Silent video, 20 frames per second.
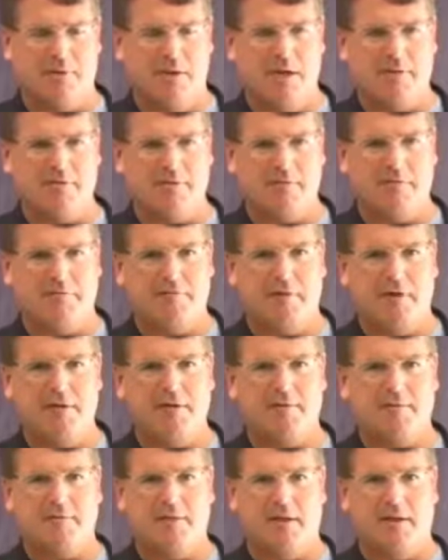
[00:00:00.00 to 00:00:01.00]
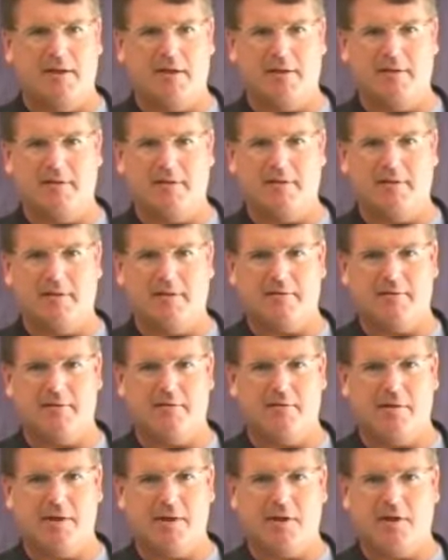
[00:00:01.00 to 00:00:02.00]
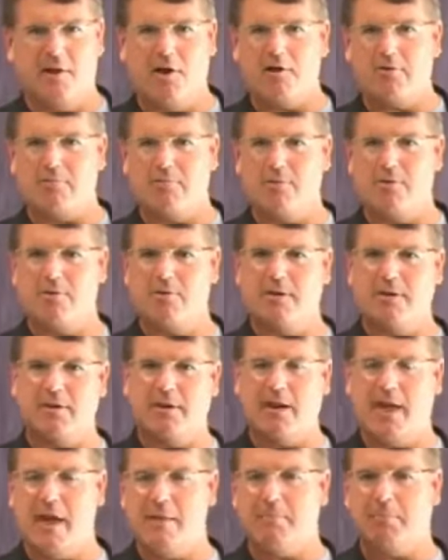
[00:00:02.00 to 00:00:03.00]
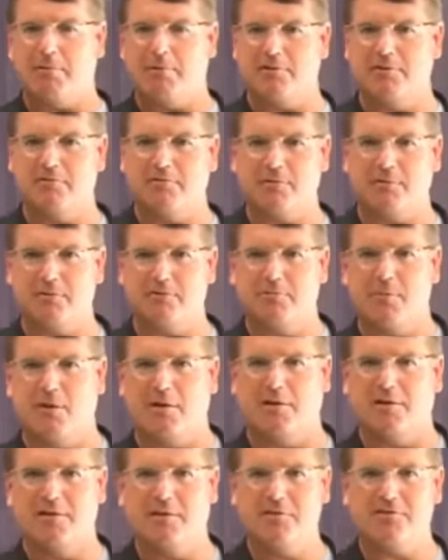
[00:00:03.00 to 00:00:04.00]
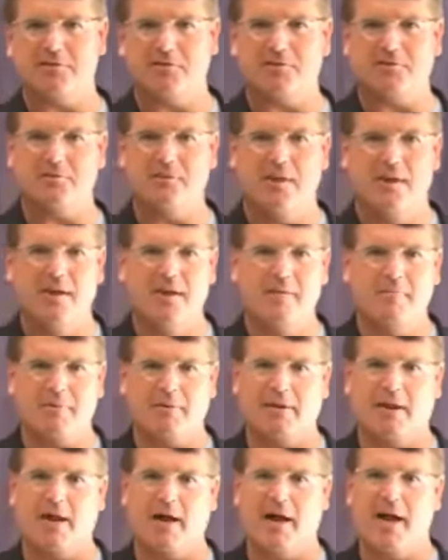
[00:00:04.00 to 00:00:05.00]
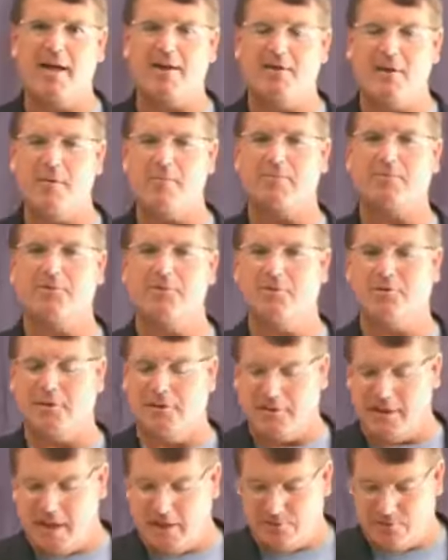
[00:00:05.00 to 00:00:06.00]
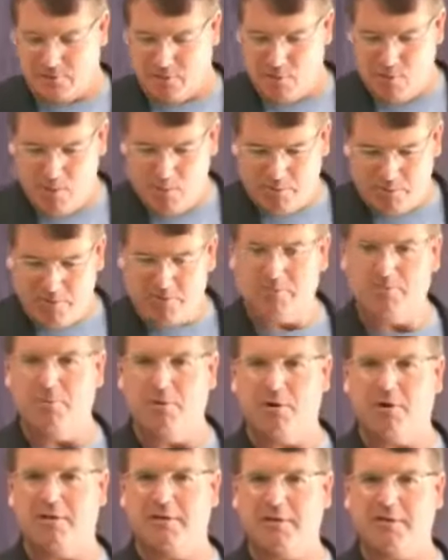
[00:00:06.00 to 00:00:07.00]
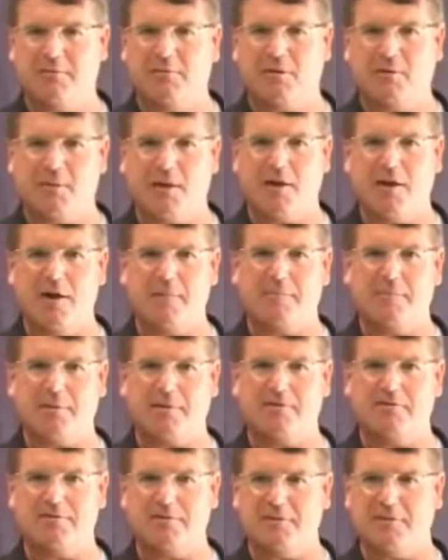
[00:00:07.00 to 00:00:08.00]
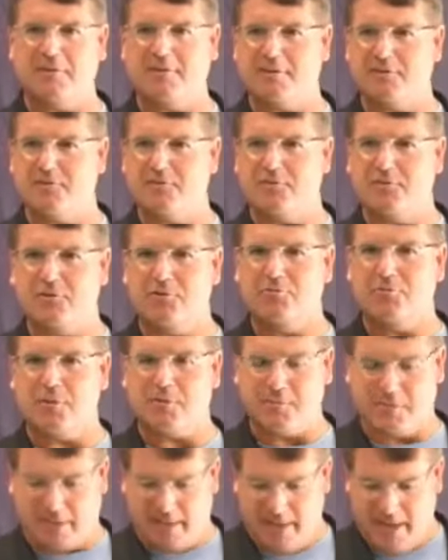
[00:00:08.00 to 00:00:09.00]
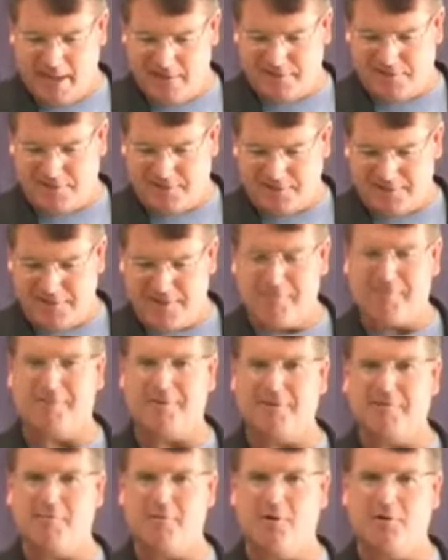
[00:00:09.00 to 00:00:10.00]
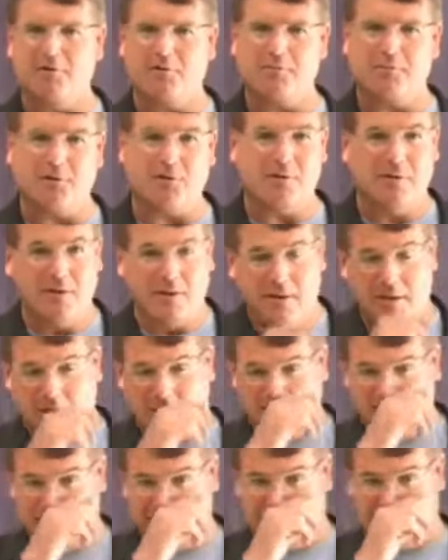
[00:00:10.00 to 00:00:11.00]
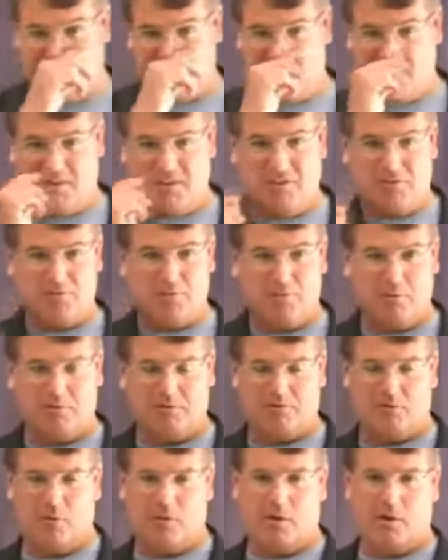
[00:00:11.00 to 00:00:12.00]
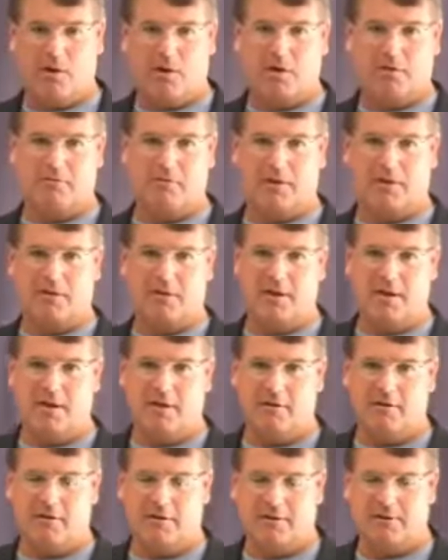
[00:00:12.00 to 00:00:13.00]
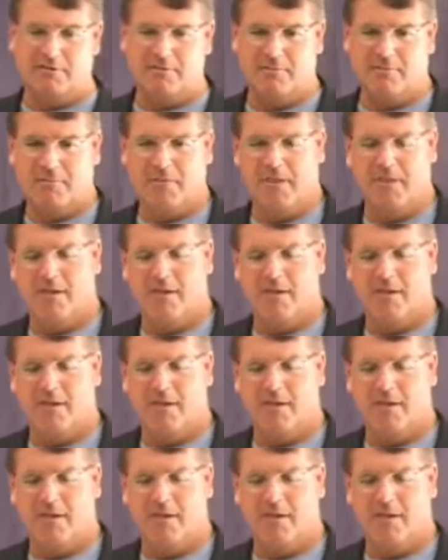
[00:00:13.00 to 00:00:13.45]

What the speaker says: I've been having fun creating heartburn in Annapolis for these politicians. But I had an opportunity to actually quote this book in one of my op-eds in this new newspaper, The Gaslight Company of Baltimore, because what's going on right now is